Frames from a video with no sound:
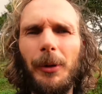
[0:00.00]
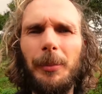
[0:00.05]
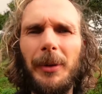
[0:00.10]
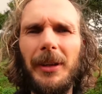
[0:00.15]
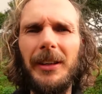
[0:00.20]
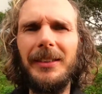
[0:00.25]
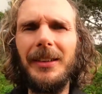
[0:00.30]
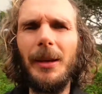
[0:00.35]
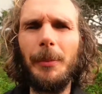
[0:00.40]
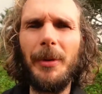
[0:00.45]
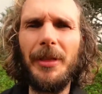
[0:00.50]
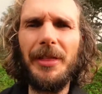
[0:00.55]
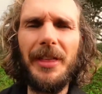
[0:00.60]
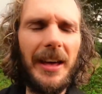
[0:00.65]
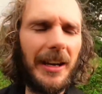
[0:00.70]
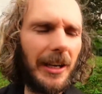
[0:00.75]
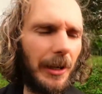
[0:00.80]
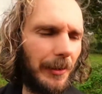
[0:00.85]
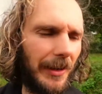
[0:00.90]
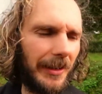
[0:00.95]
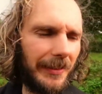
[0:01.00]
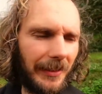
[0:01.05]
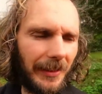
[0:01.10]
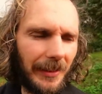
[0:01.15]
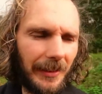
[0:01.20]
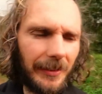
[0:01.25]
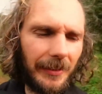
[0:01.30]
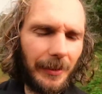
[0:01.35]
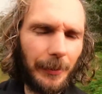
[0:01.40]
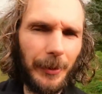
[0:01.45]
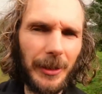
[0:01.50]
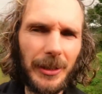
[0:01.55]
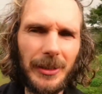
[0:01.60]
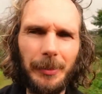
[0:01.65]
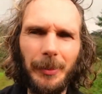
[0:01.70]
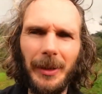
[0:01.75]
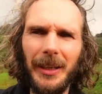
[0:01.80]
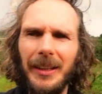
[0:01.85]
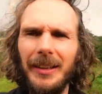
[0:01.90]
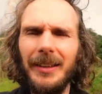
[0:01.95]
would be sympathetic resonance
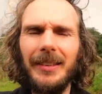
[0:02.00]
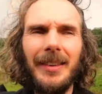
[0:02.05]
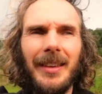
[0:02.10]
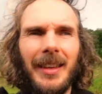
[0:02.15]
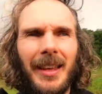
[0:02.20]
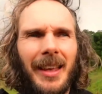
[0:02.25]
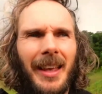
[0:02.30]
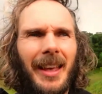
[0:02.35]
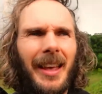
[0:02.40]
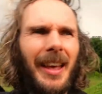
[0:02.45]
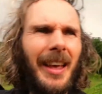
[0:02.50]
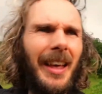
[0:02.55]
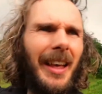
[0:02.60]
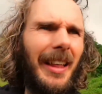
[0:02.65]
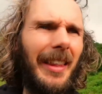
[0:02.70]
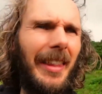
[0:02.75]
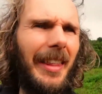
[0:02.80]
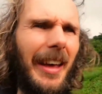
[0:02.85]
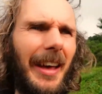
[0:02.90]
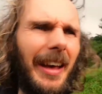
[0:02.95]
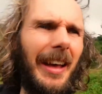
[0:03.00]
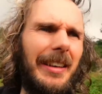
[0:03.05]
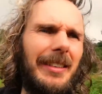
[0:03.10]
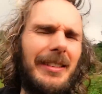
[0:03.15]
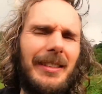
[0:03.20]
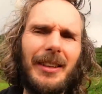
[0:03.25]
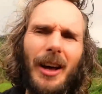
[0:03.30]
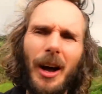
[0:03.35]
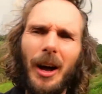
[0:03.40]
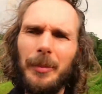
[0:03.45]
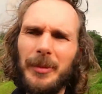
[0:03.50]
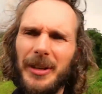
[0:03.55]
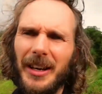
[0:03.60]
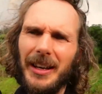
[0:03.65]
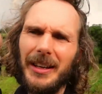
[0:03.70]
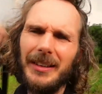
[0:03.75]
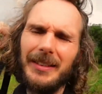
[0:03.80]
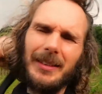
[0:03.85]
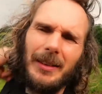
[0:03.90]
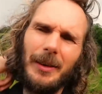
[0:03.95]
which means that
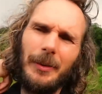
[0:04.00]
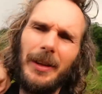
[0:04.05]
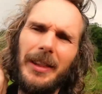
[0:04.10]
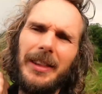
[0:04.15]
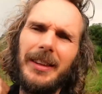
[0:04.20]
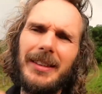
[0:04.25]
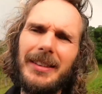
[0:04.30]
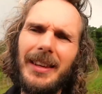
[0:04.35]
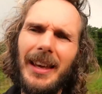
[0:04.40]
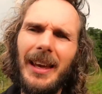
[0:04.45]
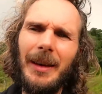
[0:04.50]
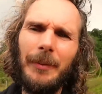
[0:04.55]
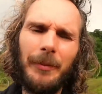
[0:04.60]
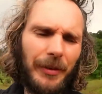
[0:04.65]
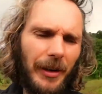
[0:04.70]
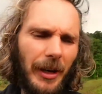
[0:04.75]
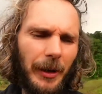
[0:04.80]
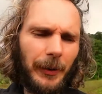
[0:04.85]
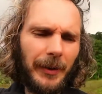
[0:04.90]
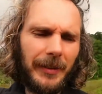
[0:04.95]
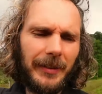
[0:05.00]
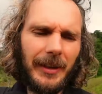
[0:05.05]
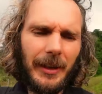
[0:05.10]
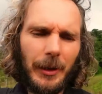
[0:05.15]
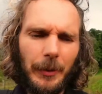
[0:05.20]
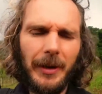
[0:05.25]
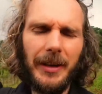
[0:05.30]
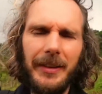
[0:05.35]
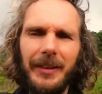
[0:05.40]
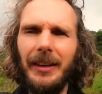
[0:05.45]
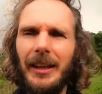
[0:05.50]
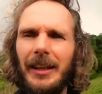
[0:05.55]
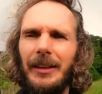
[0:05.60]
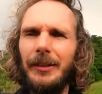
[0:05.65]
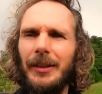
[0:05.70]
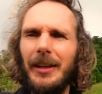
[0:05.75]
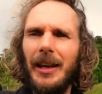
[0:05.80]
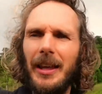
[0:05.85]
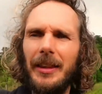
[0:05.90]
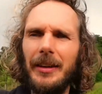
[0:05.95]
objects with the same frequency resonate
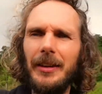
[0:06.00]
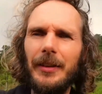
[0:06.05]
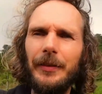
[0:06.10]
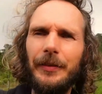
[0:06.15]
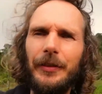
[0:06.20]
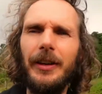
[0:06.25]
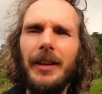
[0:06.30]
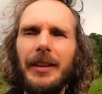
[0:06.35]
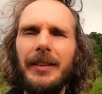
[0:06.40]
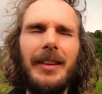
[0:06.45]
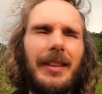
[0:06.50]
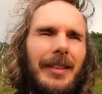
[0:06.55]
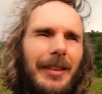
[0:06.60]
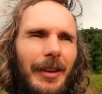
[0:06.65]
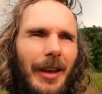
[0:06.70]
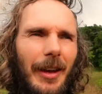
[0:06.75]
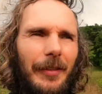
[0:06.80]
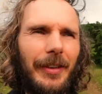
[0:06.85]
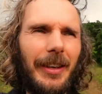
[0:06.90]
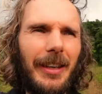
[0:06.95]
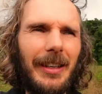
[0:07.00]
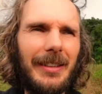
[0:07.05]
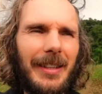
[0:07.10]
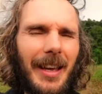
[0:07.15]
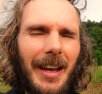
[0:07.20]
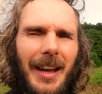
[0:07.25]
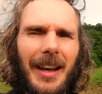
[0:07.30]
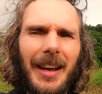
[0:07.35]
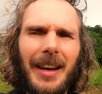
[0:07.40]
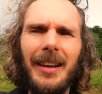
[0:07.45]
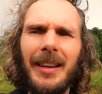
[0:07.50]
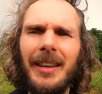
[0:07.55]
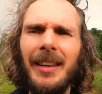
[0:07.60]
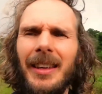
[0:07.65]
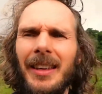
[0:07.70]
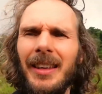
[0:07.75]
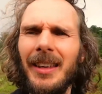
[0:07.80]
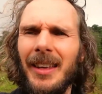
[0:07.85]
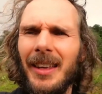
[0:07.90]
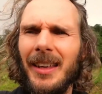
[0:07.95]
together for instance you have a guitar
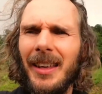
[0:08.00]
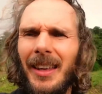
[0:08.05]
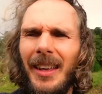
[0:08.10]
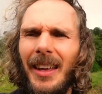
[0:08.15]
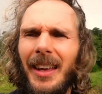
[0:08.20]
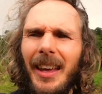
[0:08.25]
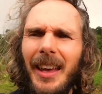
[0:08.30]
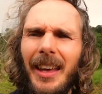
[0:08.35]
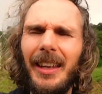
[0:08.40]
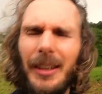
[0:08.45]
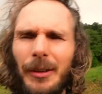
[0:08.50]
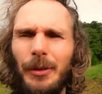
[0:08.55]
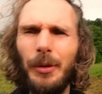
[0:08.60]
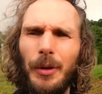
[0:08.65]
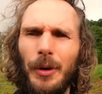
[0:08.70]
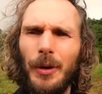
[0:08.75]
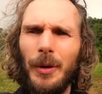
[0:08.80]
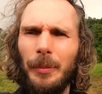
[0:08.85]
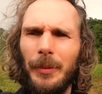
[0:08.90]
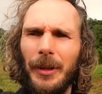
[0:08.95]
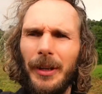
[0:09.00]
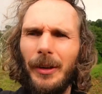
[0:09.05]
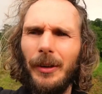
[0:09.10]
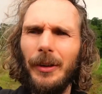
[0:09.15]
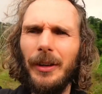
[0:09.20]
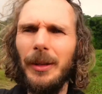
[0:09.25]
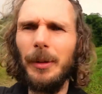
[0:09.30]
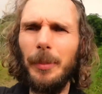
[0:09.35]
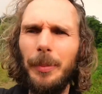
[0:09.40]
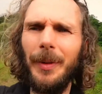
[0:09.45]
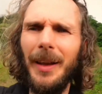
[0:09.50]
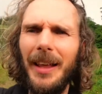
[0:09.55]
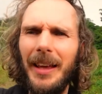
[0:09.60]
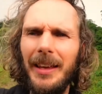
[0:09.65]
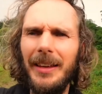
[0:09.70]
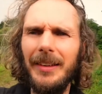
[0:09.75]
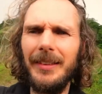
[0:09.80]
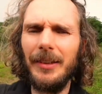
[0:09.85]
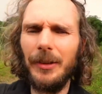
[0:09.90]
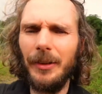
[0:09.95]
in a room you know and you
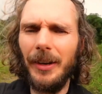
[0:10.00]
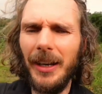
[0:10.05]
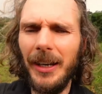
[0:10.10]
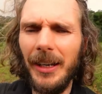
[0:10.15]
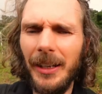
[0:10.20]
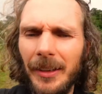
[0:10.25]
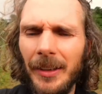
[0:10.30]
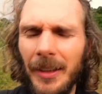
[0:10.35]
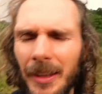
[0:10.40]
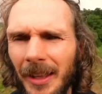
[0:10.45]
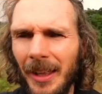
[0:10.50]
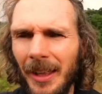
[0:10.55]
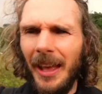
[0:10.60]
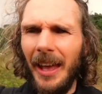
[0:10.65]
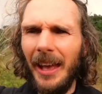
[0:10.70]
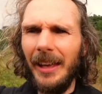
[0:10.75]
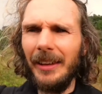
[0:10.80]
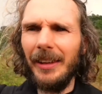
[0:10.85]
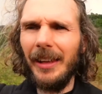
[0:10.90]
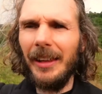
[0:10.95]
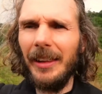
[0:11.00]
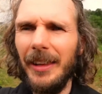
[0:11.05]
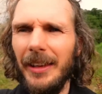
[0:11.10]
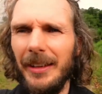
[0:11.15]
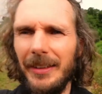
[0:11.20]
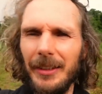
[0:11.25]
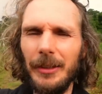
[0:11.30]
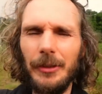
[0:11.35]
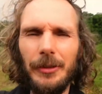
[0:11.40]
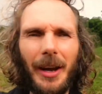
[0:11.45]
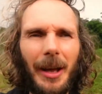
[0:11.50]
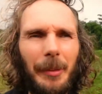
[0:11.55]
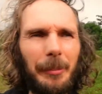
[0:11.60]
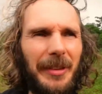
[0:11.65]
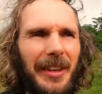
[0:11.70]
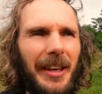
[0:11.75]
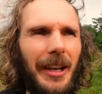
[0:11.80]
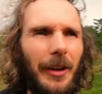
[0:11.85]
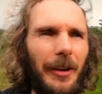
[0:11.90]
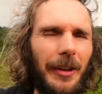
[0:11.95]
play a string and then there's a
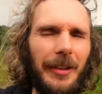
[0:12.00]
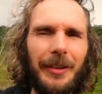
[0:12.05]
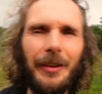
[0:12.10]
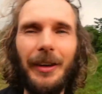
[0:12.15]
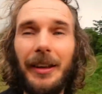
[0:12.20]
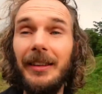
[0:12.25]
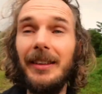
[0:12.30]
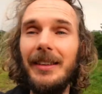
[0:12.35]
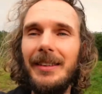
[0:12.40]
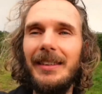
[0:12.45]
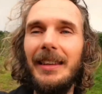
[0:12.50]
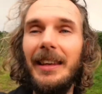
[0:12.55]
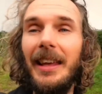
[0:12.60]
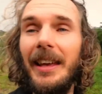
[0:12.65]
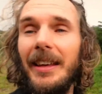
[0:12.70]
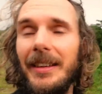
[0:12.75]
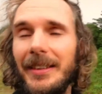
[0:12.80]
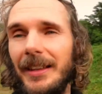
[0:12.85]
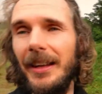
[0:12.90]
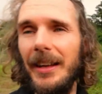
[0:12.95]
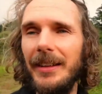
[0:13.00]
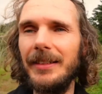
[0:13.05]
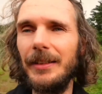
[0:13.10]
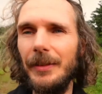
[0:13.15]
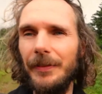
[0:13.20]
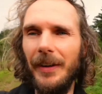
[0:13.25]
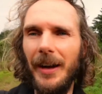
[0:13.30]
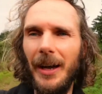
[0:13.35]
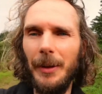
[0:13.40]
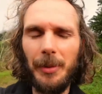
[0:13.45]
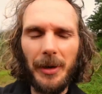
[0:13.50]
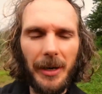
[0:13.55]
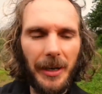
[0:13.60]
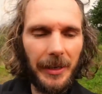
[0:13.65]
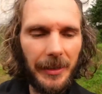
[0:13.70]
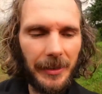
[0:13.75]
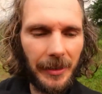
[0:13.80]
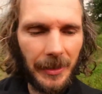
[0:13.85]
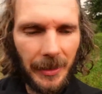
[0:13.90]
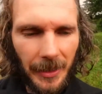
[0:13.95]
drum set also and the snare starts to
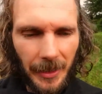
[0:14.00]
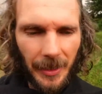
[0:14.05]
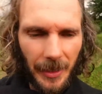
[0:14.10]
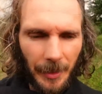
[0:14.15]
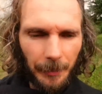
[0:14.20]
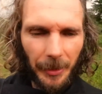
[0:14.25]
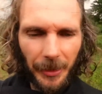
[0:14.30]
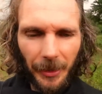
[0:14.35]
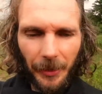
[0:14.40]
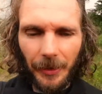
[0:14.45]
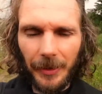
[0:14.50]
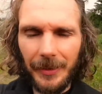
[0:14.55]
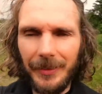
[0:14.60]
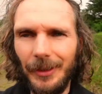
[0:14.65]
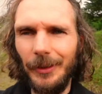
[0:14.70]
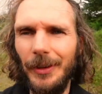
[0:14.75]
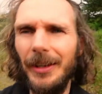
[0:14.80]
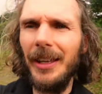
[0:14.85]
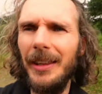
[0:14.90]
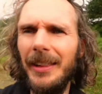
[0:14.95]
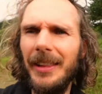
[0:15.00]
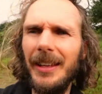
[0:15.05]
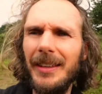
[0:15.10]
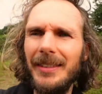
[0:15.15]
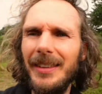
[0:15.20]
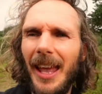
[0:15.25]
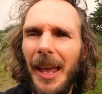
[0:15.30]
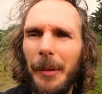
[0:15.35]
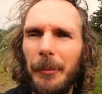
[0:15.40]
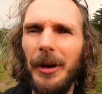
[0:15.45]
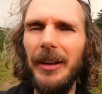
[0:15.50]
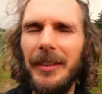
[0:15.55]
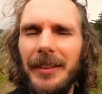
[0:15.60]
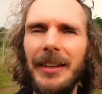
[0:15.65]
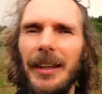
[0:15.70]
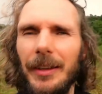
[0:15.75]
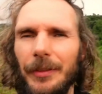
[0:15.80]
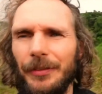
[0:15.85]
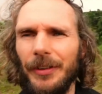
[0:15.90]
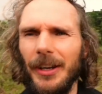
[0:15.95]
vibrate because you hit that same
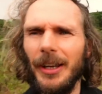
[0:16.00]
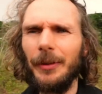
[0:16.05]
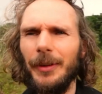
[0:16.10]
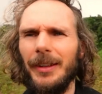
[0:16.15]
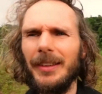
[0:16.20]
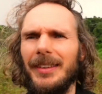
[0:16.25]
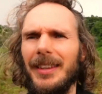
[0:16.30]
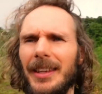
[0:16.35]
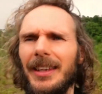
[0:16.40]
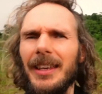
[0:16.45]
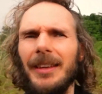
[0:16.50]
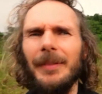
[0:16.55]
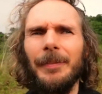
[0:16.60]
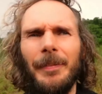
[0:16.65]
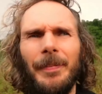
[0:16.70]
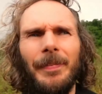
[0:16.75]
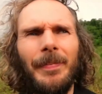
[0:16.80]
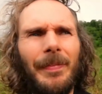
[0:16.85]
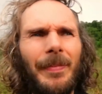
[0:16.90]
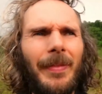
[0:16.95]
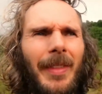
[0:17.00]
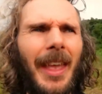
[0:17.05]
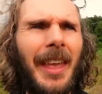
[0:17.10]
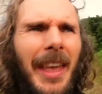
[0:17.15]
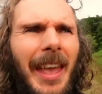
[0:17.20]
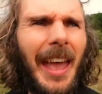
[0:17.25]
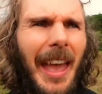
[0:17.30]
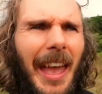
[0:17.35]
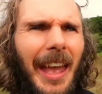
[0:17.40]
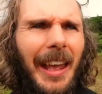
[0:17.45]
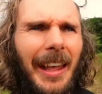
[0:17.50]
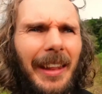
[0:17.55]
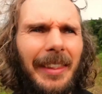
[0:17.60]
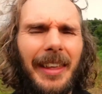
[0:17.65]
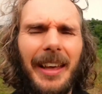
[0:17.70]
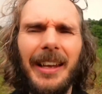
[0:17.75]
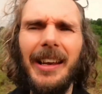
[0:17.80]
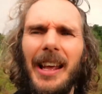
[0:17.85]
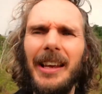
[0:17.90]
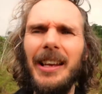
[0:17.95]
resonant frequency and
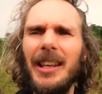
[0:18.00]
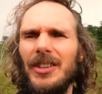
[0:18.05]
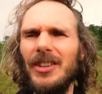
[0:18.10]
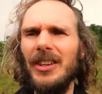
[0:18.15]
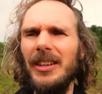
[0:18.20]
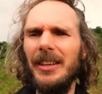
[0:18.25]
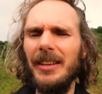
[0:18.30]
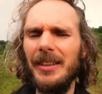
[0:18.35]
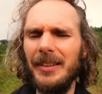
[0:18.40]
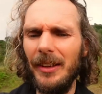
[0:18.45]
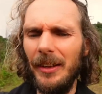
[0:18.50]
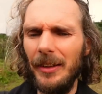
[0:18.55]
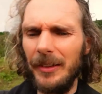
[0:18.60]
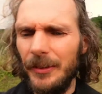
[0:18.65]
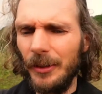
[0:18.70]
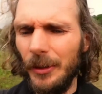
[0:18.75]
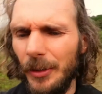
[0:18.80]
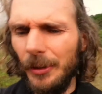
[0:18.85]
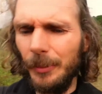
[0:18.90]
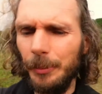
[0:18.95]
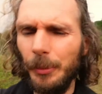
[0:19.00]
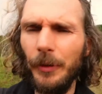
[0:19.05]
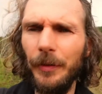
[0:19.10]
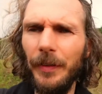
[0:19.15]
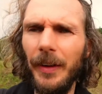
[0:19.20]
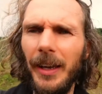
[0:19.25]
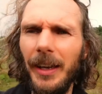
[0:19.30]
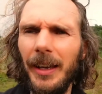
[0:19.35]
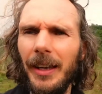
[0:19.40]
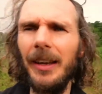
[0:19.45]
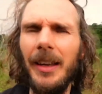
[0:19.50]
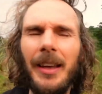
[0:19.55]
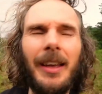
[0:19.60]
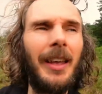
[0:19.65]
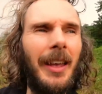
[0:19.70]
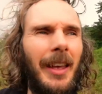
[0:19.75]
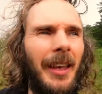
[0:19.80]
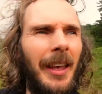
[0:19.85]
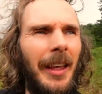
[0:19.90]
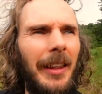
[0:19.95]
that energy is also moving
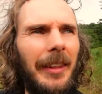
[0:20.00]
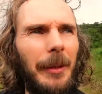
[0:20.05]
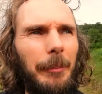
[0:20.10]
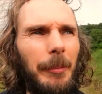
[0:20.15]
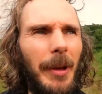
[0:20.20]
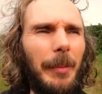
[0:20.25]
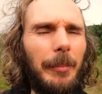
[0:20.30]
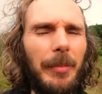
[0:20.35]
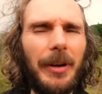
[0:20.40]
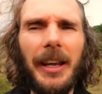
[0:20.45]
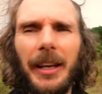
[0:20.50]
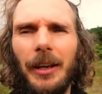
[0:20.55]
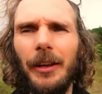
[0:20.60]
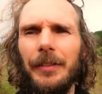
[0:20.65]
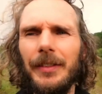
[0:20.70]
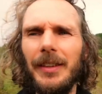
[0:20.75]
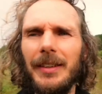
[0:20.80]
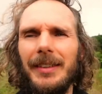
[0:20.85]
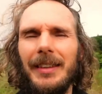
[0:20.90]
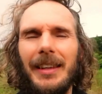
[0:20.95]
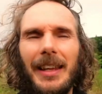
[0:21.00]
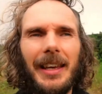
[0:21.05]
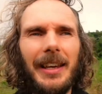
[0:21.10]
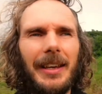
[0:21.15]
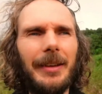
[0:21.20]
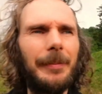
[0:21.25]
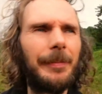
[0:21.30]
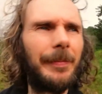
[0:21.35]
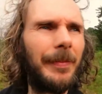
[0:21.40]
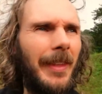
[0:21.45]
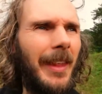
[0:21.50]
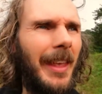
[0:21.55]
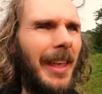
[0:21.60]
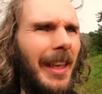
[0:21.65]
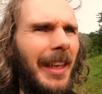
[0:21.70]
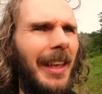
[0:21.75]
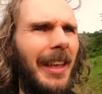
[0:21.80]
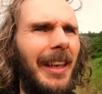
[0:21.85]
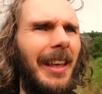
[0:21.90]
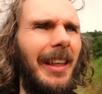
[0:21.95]
the membrane of the snare.
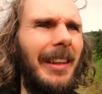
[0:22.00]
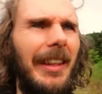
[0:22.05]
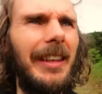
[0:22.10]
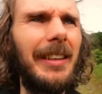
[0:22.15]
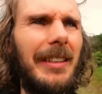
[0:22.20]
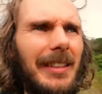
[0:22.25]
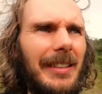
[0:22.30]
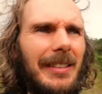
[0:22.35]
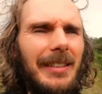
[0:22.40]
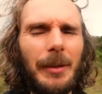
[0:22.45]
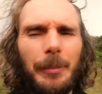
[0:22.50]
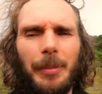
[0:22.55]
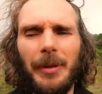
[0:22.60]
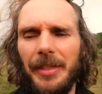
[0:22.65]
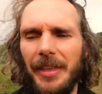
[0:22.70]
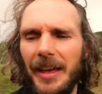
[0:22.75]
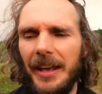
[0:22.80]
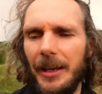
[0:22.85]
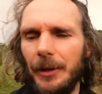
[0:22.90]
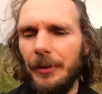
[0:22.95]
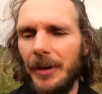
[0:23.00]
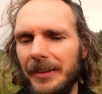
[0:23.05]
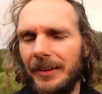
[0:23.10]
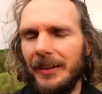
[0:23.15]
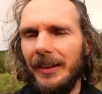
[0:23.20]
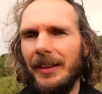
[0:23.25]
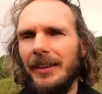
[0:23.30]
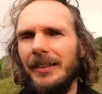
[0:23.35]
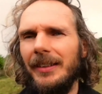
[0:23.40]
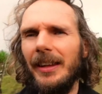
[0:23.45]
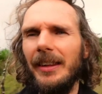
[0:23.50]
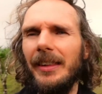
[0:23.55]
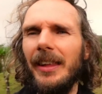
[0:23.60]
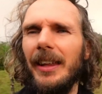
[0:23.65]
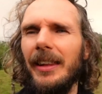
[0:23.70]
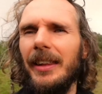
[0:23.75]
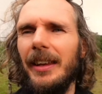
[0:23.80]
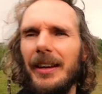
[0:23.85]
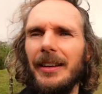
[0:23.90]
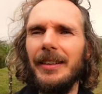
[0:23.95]
This is sympathetic resonance and
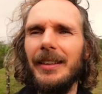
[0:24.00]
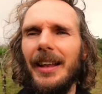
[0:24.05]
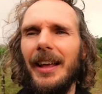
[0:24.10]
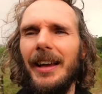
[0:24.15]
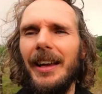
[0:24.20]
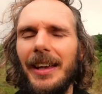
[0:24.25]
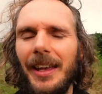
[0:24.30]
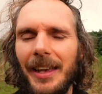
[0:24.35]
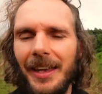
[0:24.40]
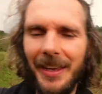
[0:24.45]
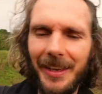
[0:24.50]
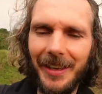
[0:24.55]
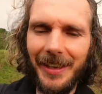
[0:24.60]
then there's like